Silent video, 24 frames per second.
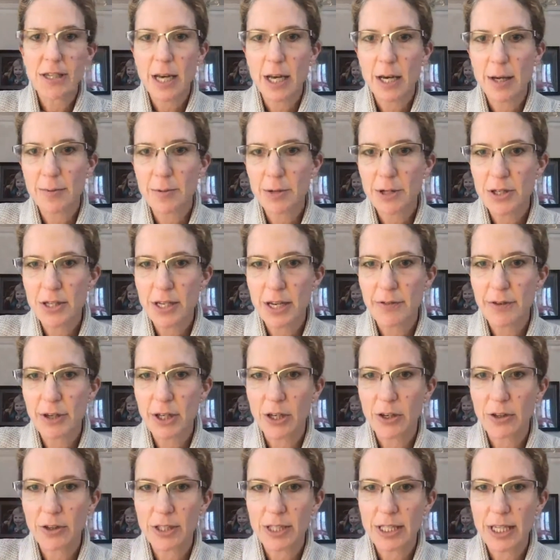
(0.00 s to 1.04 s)
I'm just having a
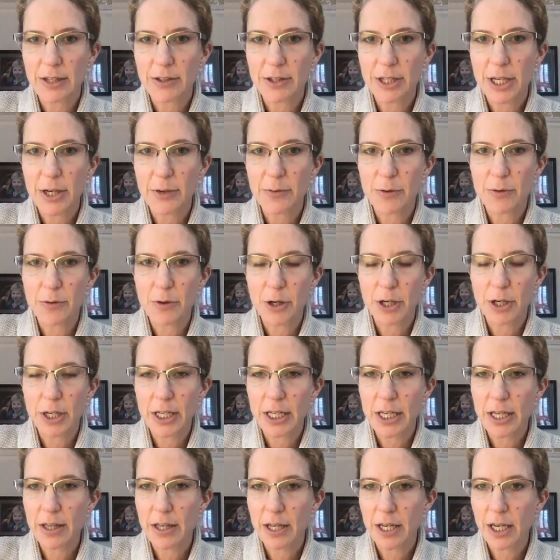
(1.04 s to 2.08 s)
look down here if we've got
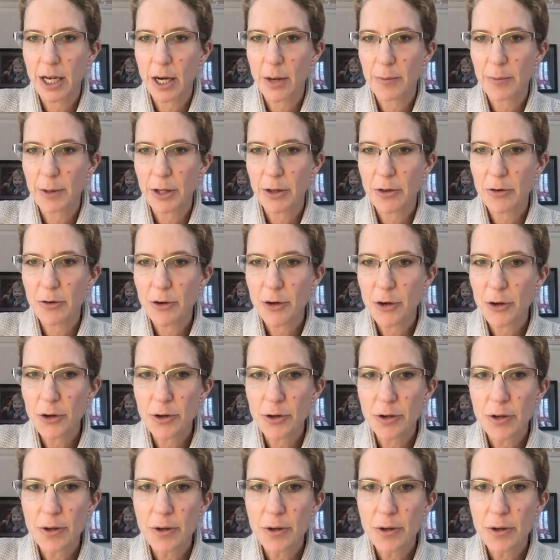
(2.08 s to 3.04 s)
anything coming through.